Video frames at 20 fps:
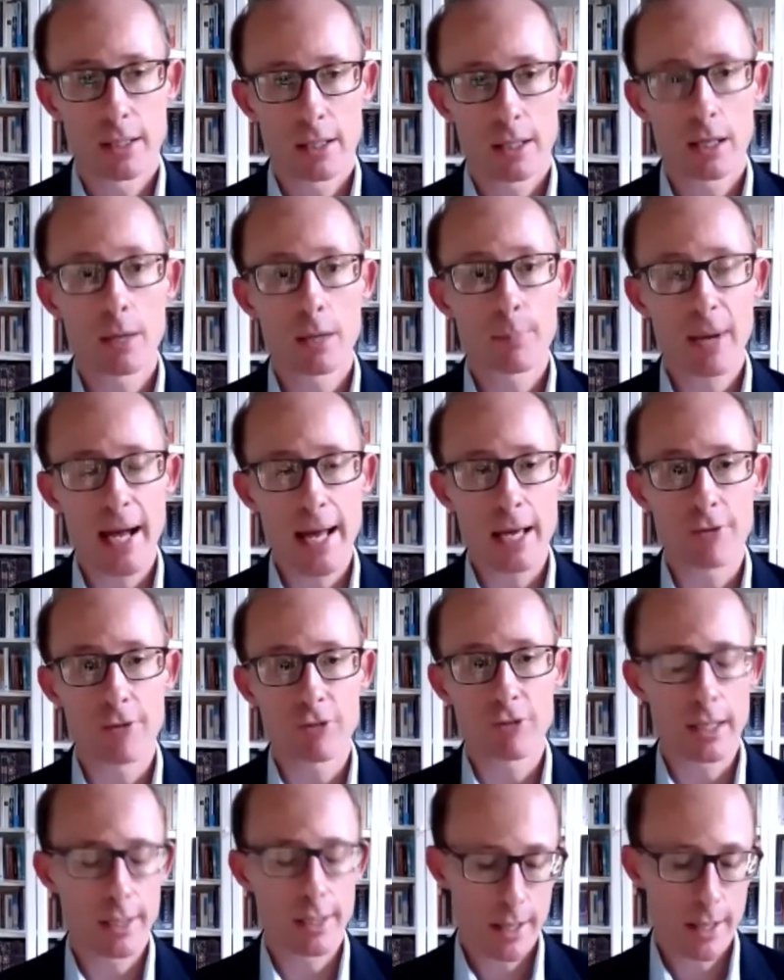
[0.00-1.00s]

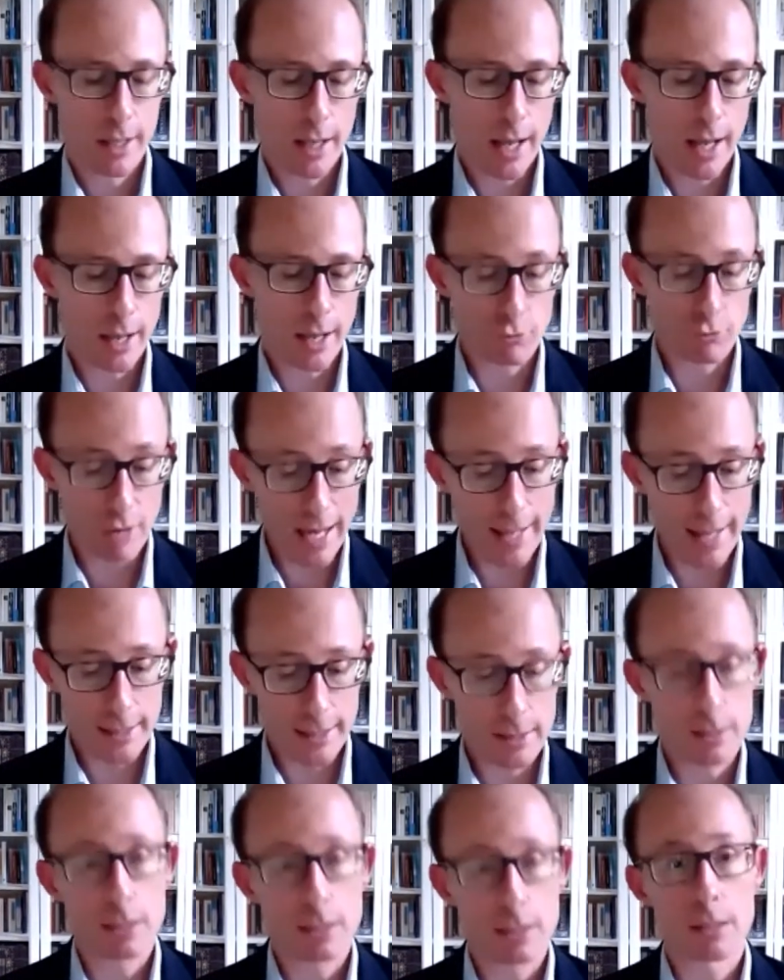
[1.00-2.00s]
behaviour and
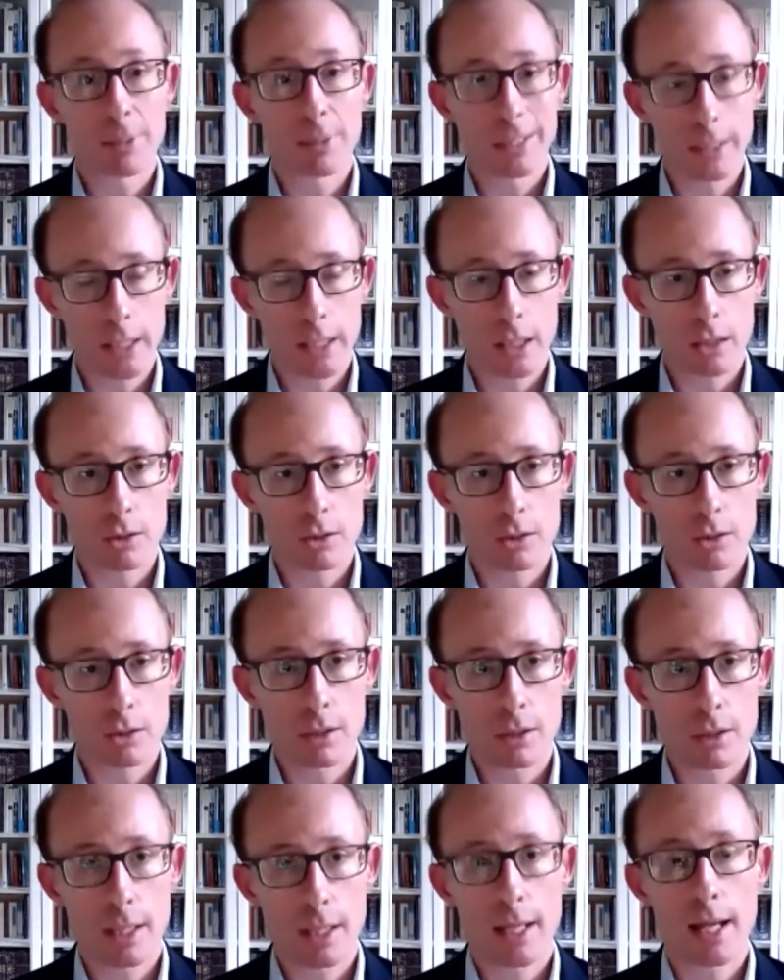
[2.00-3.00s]
raised the
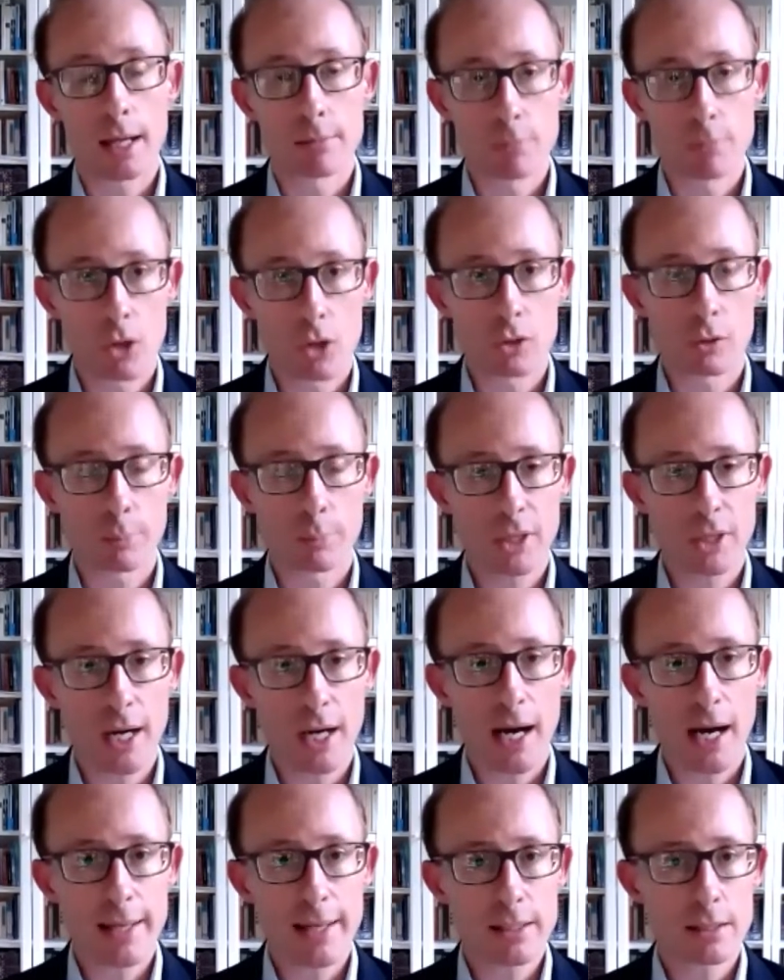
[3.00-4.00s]
political and moral
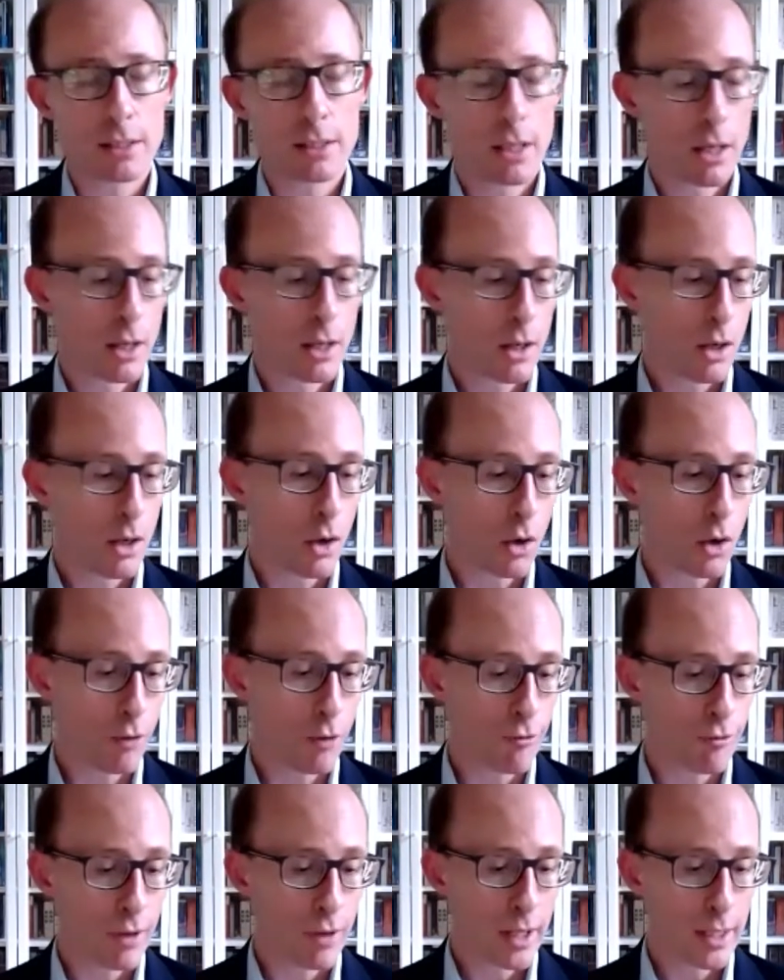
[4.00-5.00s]
price
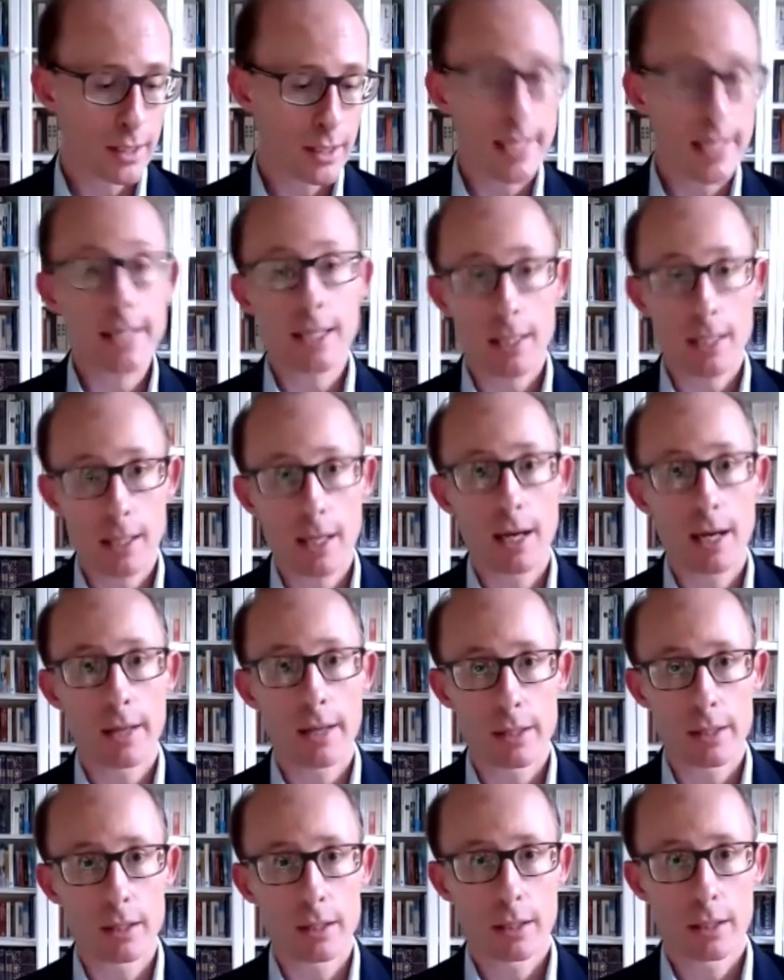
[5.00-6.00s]
of taking
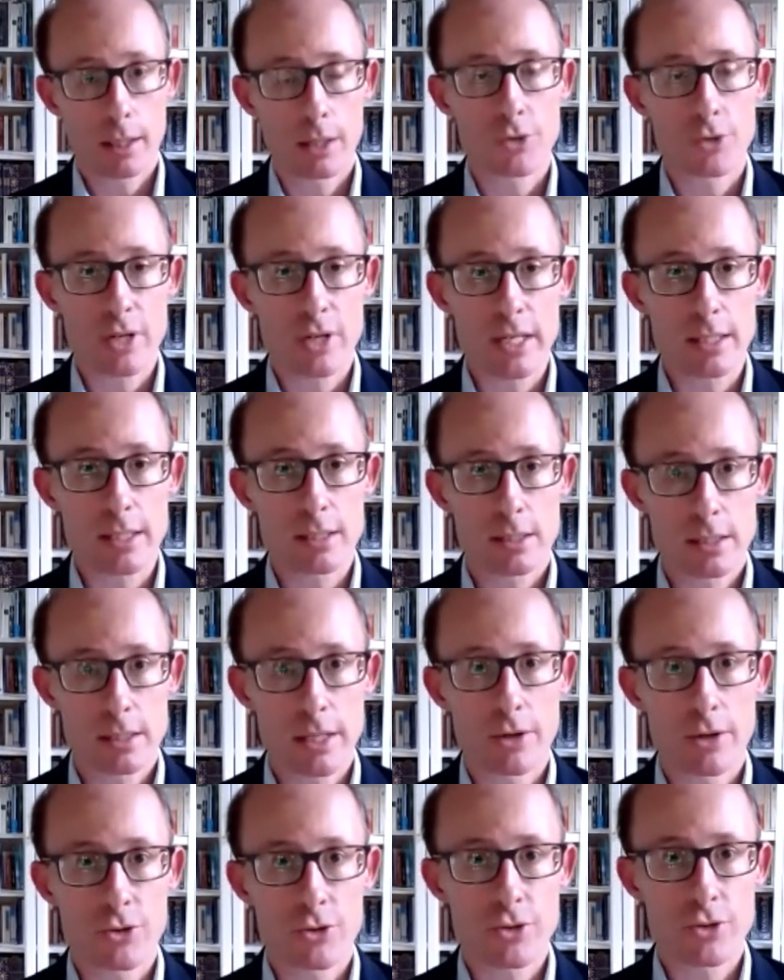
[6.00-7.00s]
other countries'
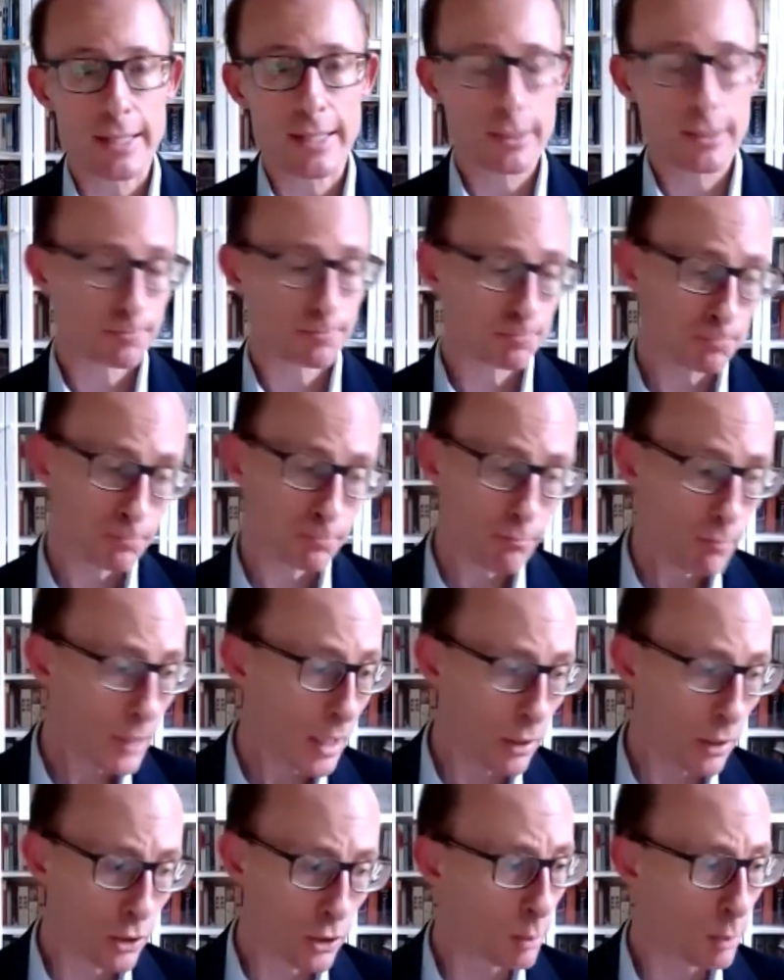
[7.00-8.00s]
territories.
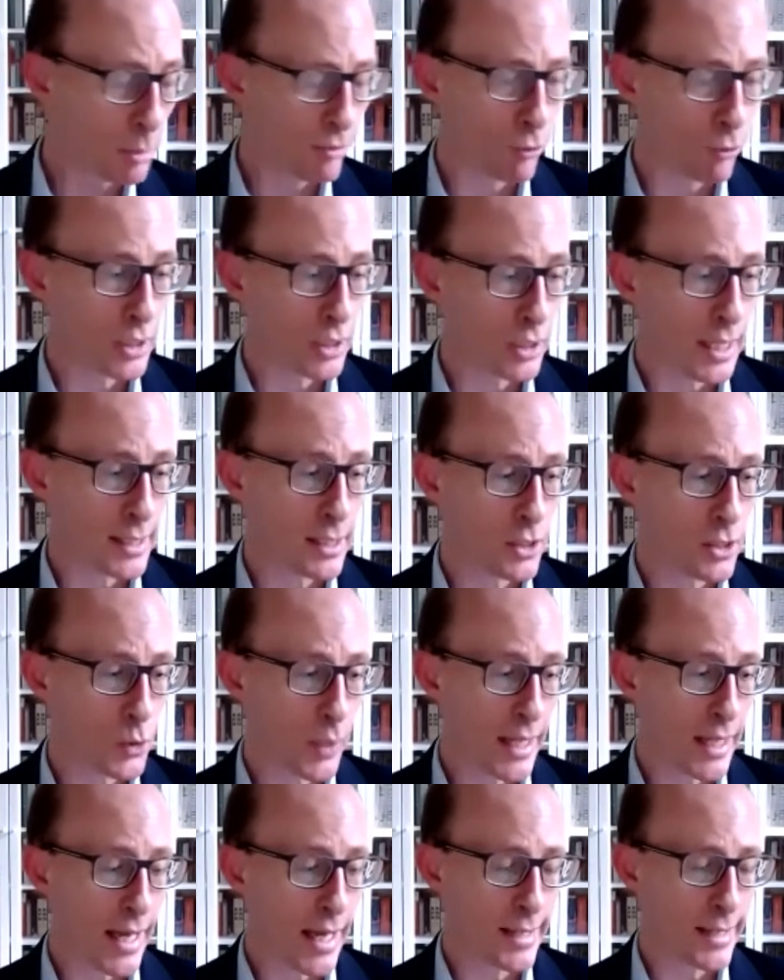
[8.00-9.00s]
Before
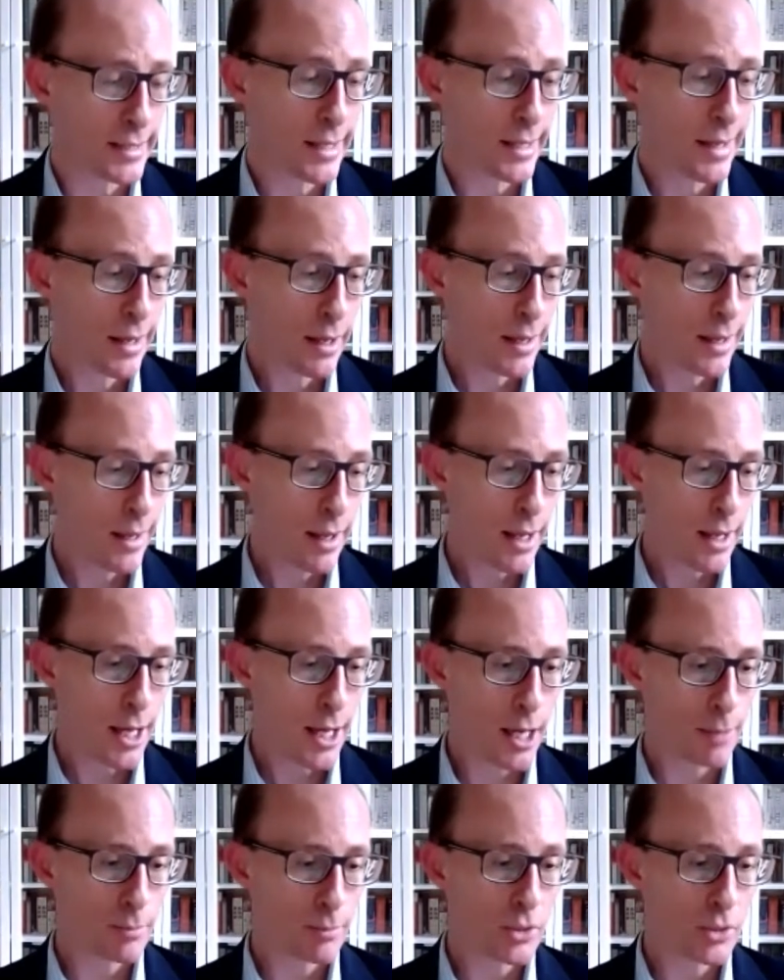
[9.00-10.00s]
1928,
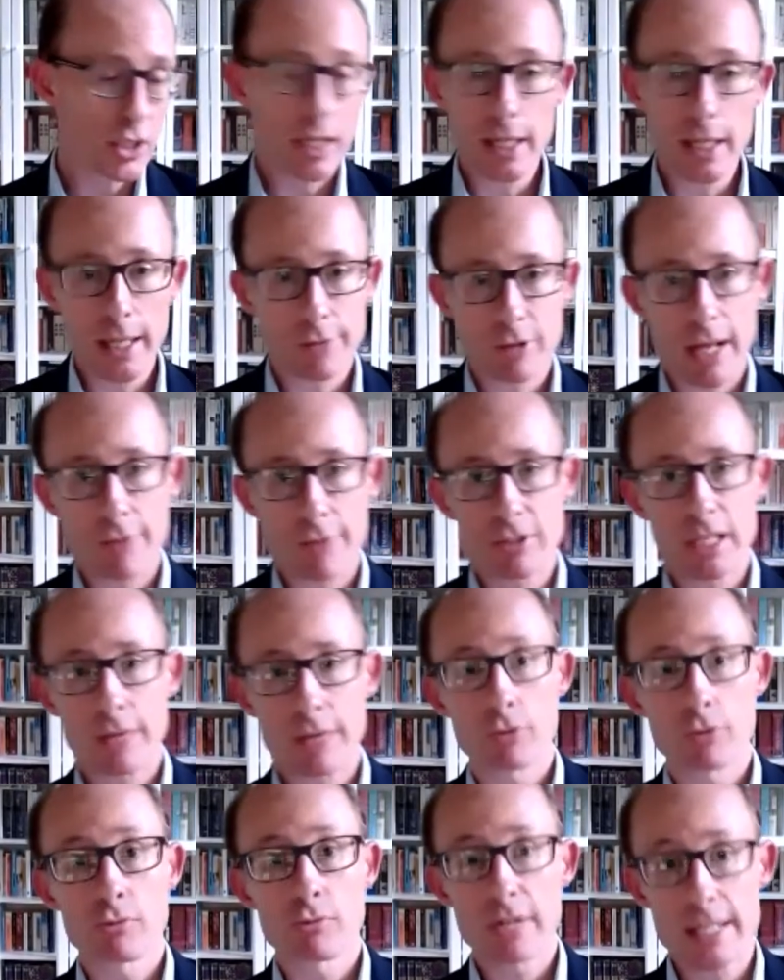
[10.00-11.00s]
you didn't even have to
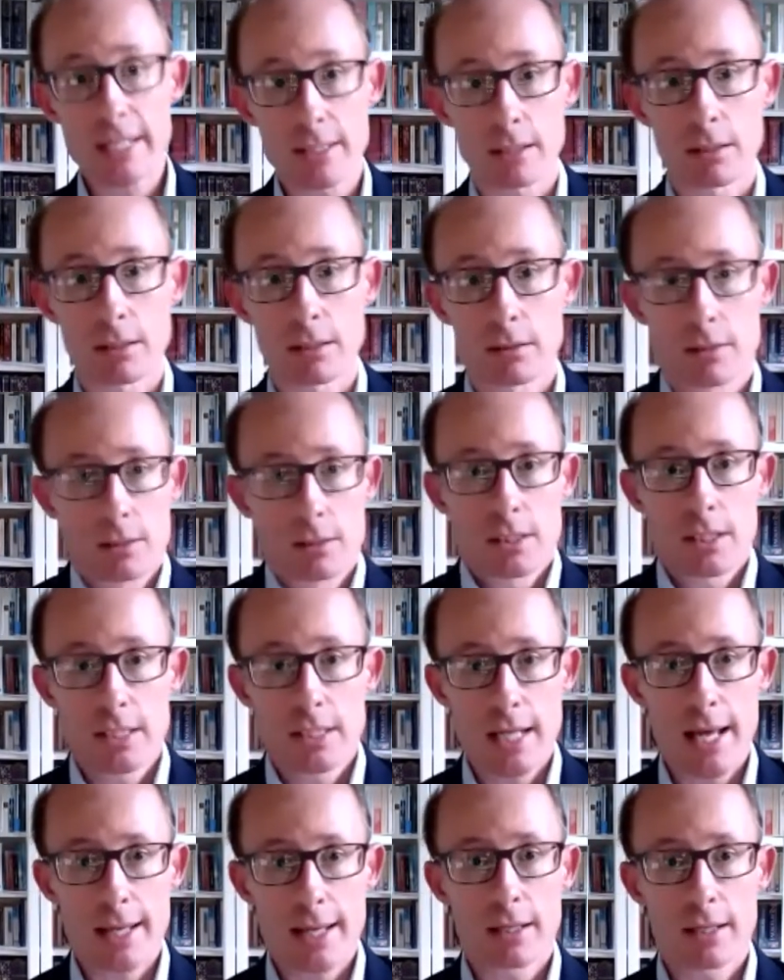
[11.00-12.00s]
give a reason
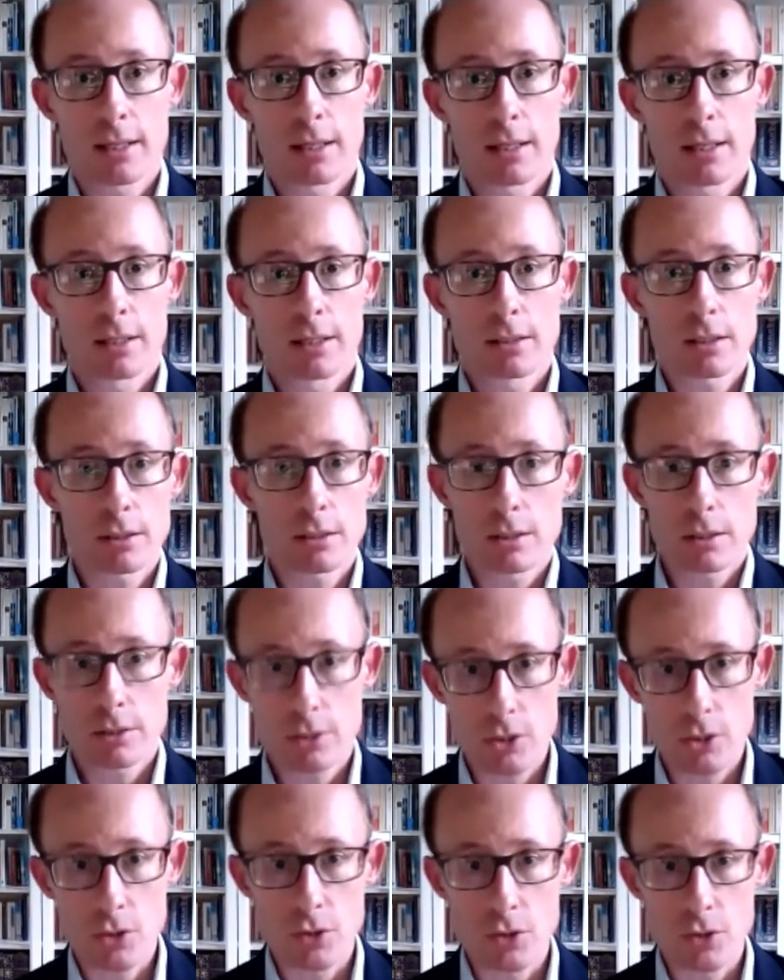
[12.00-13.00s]

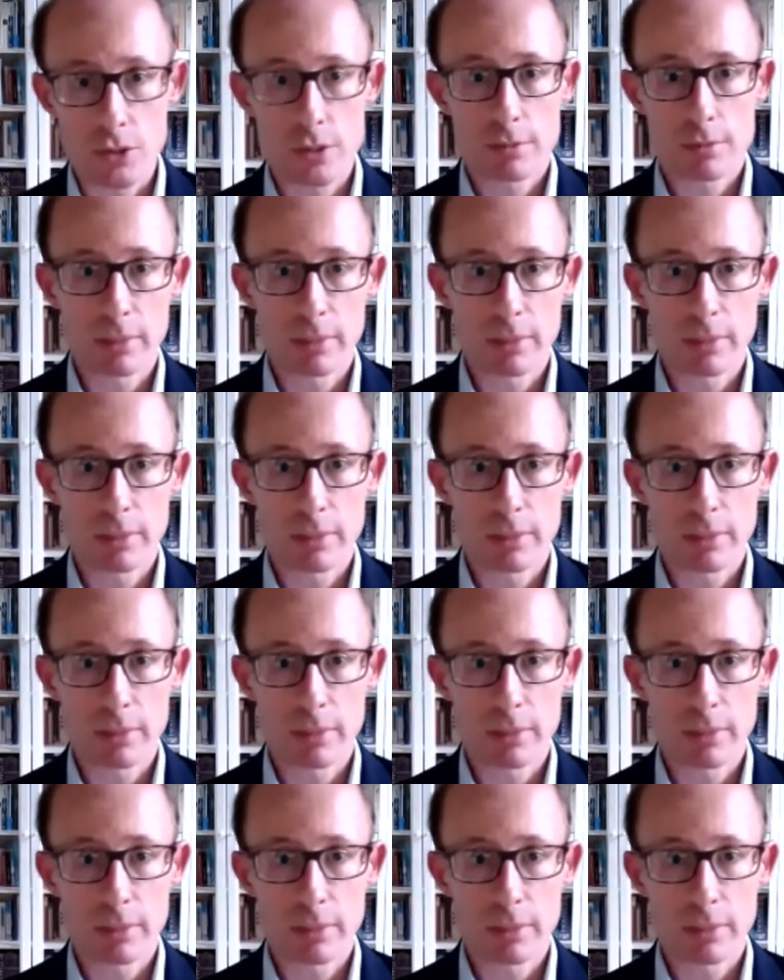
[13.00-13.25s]
to use